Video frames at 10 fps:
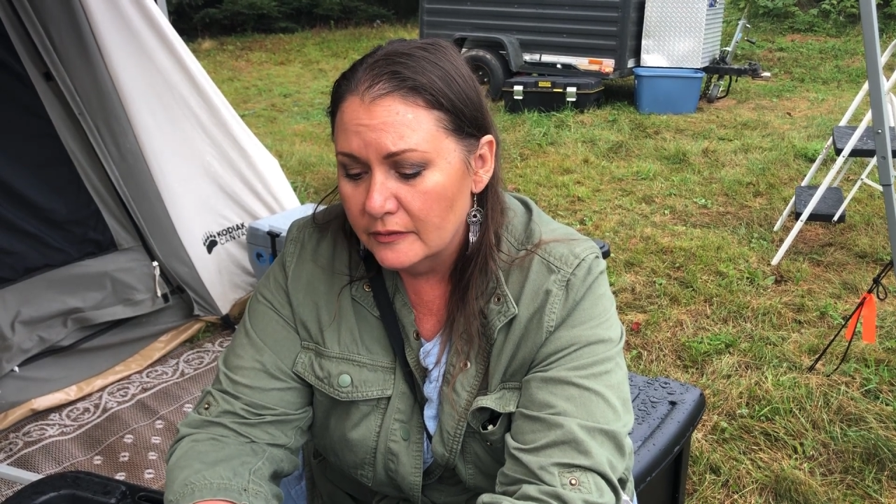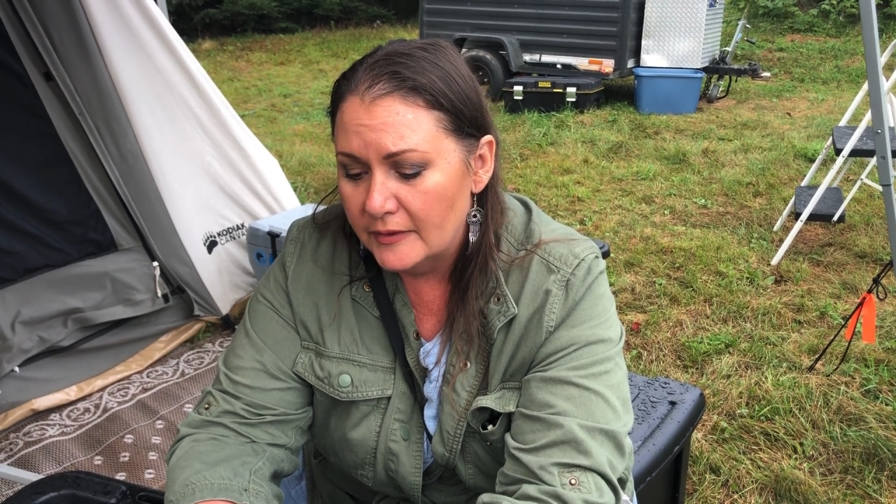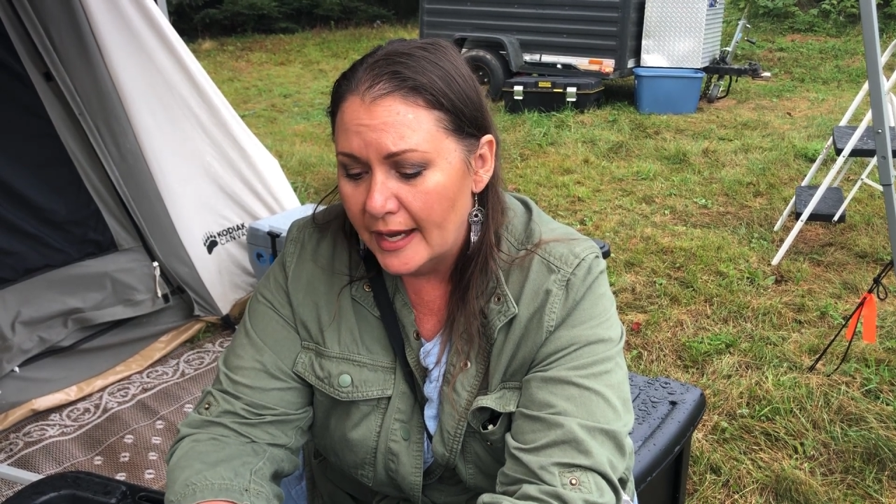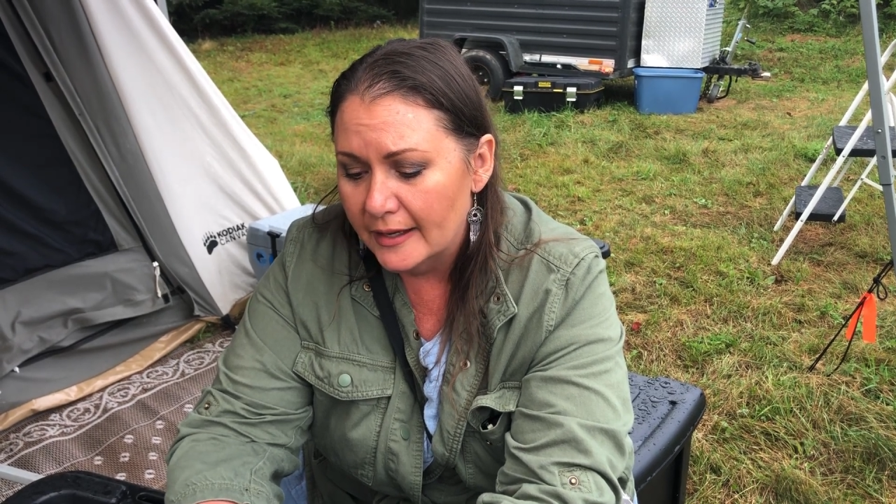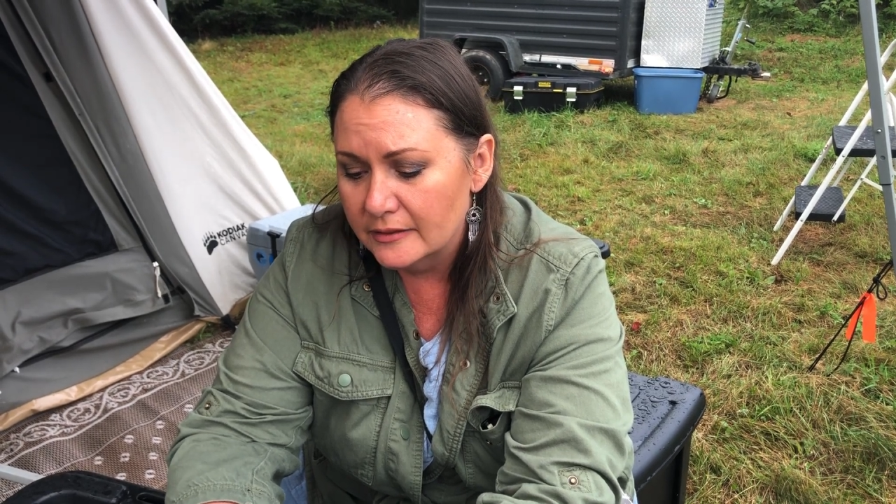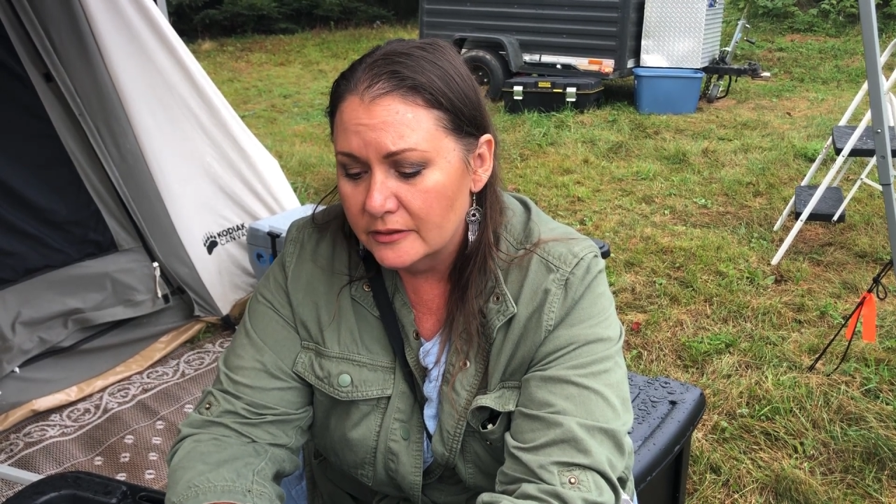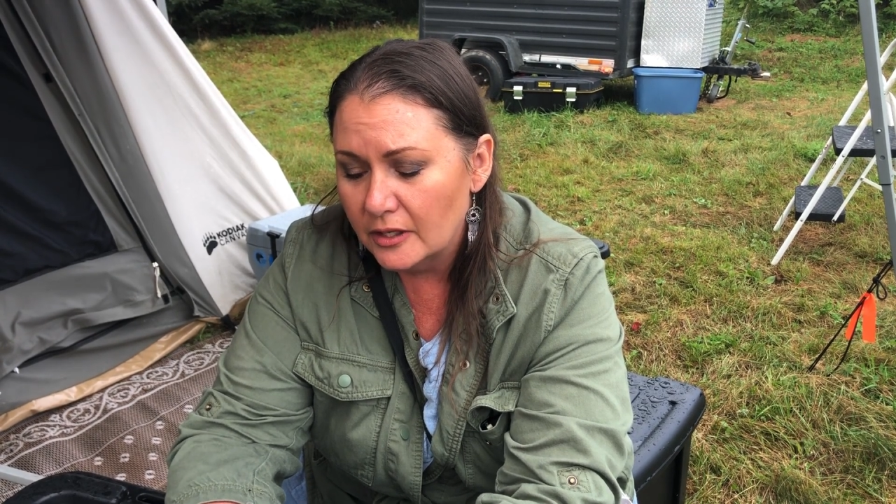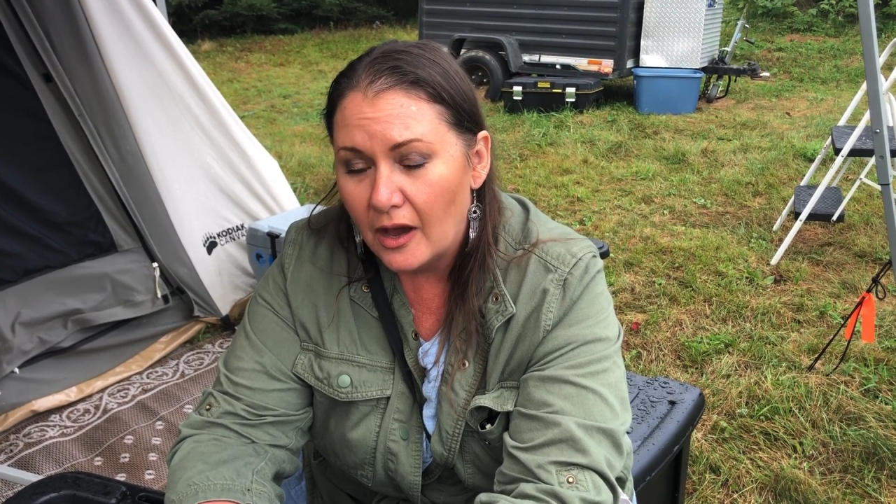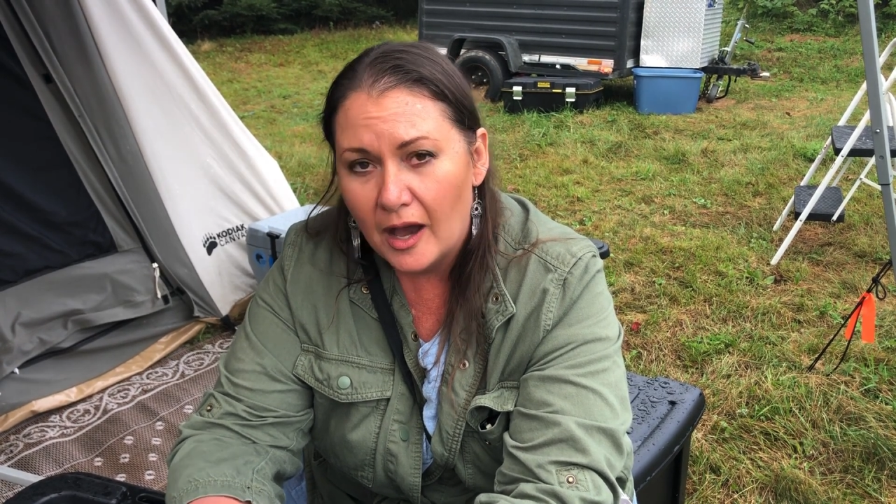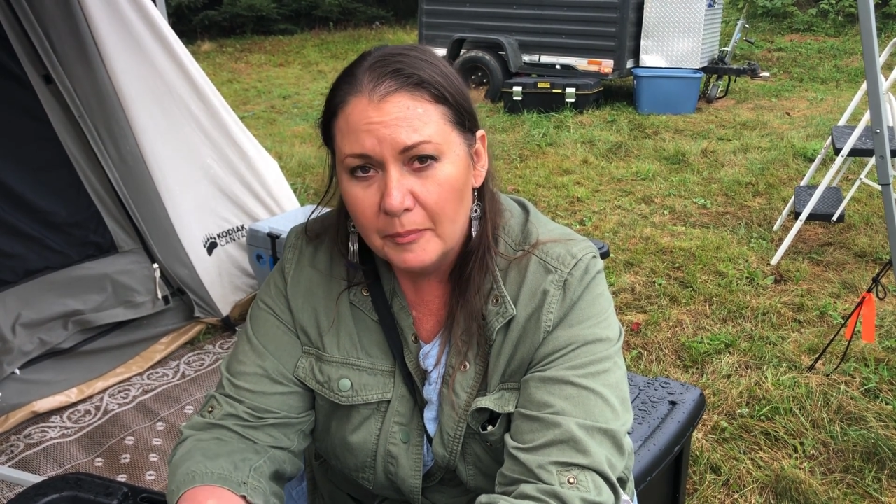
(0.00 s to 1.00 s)
that
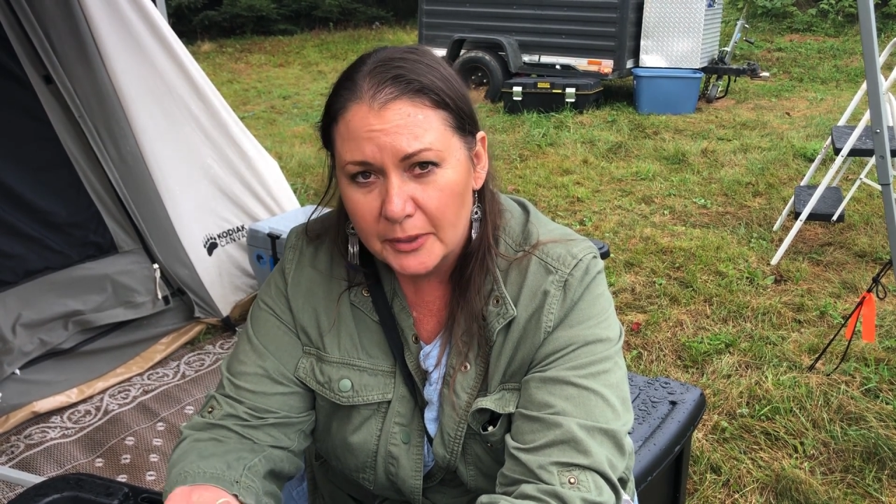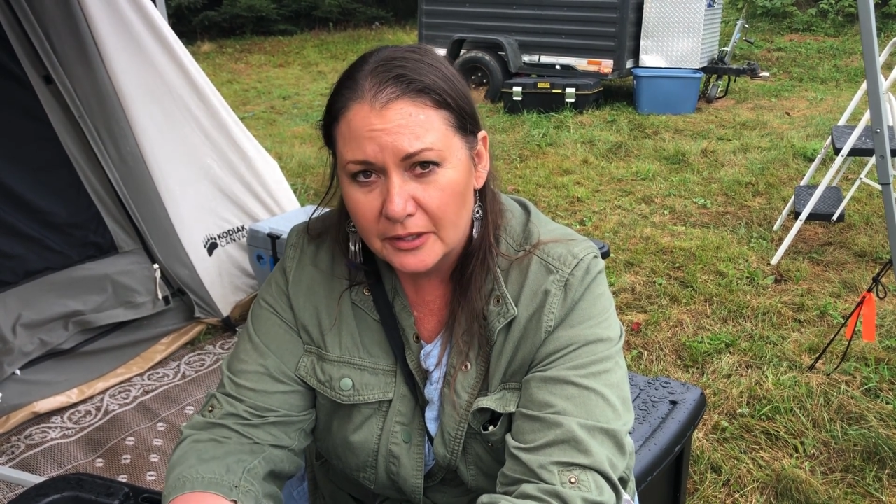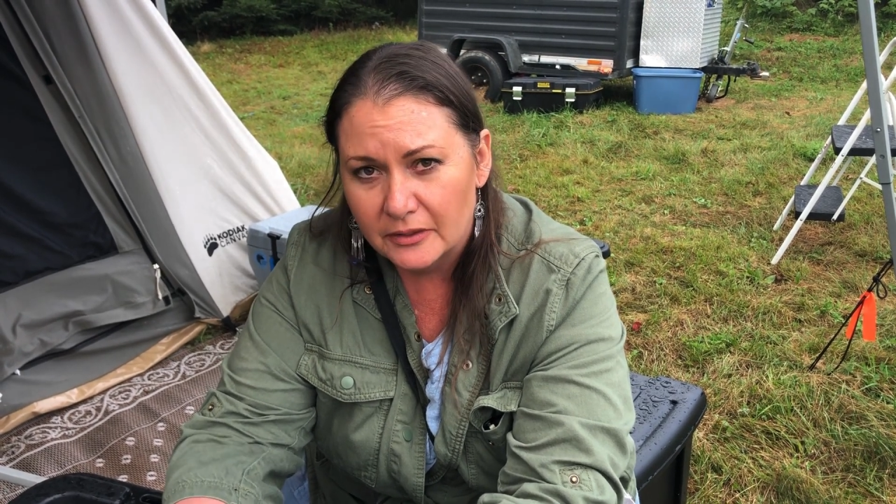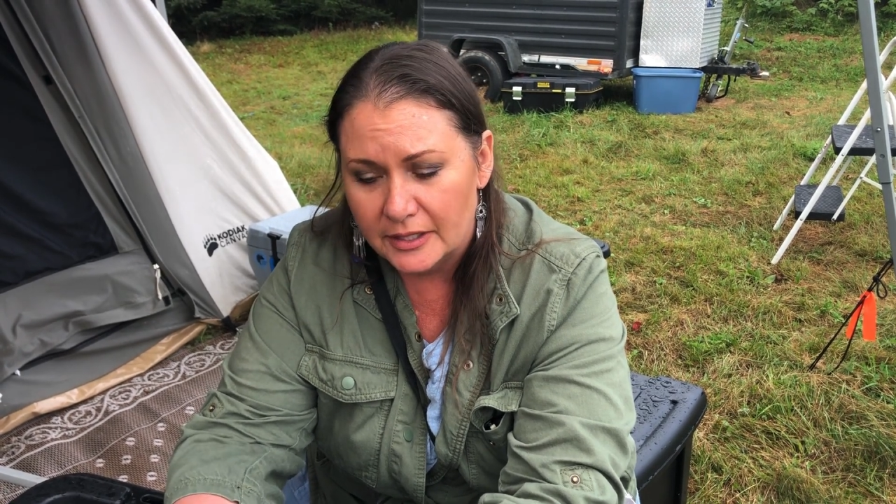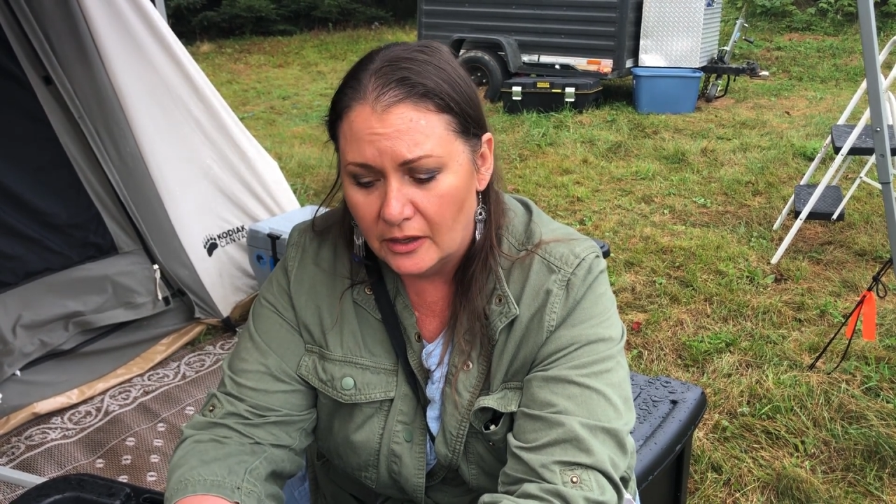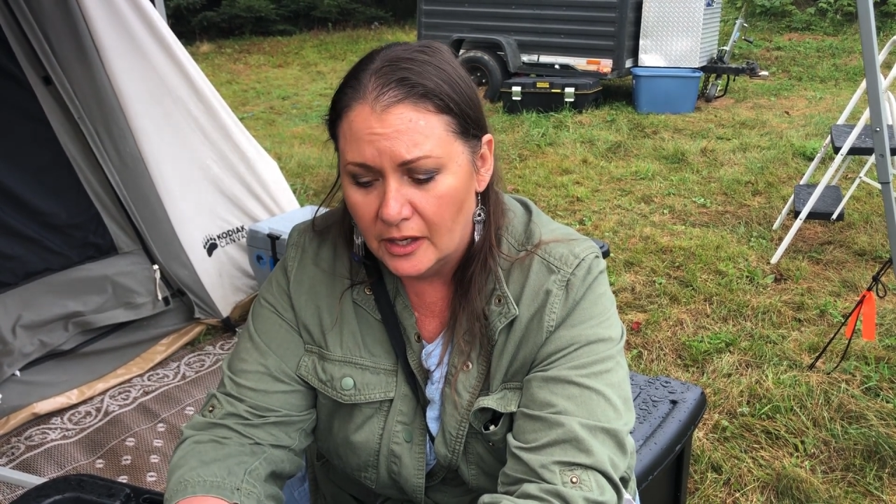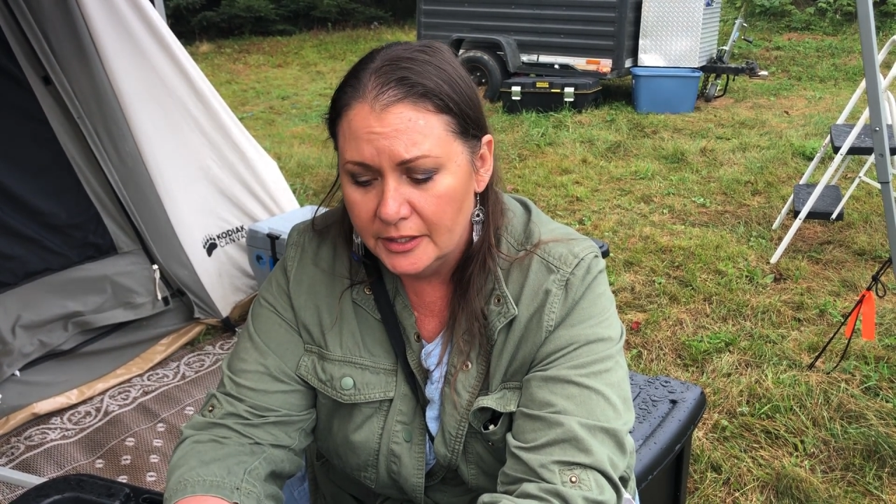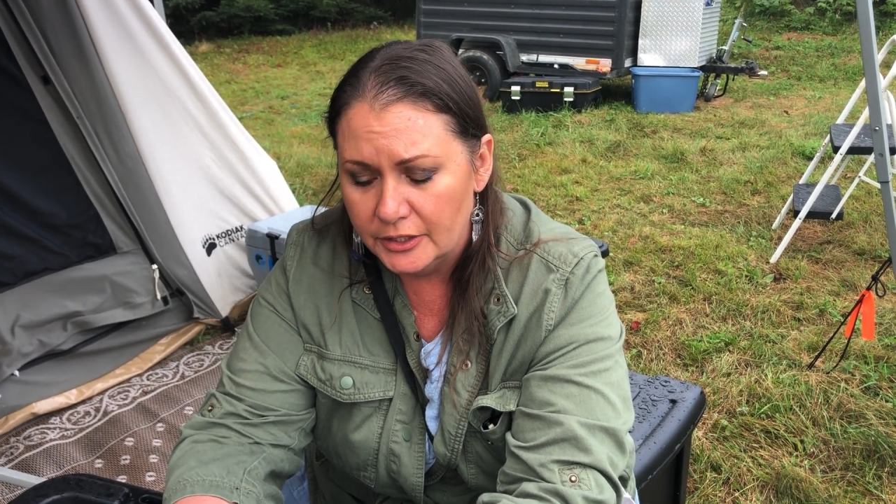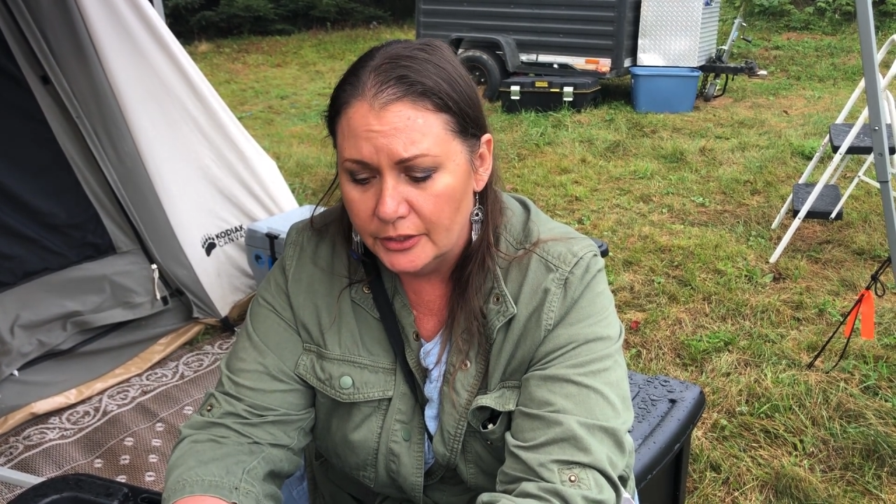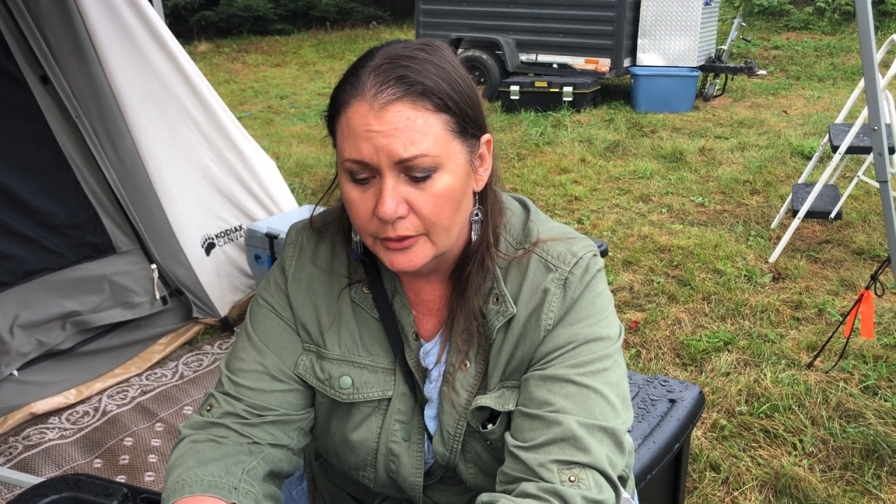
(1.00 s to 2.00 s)
topically on
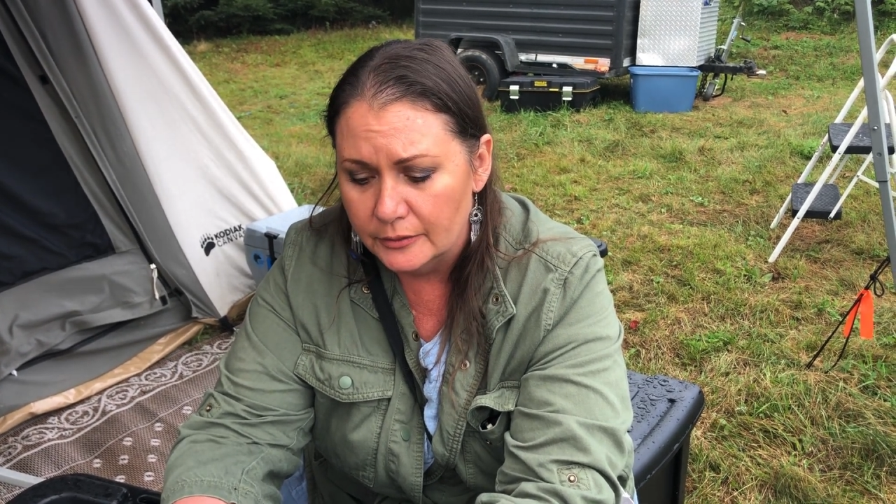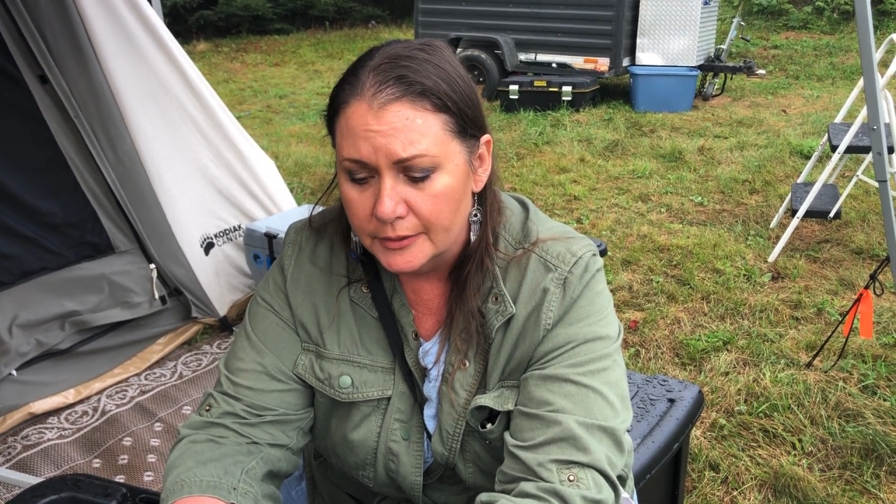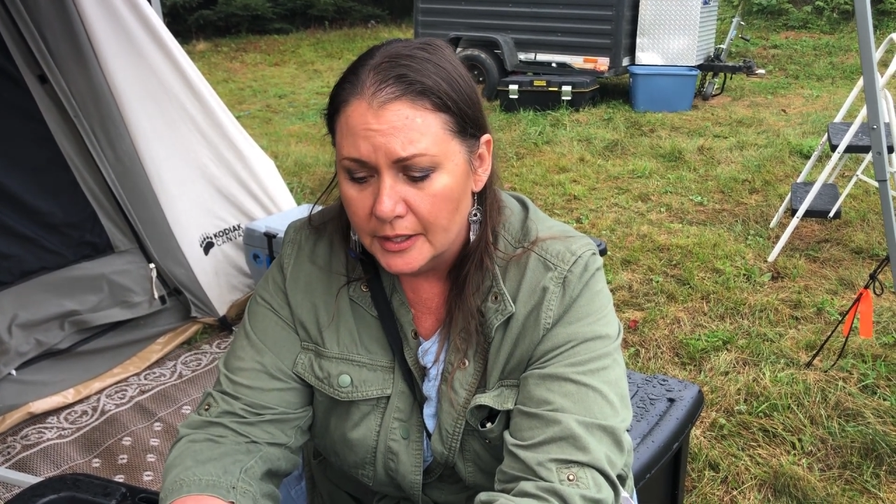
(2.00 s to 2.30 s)
you,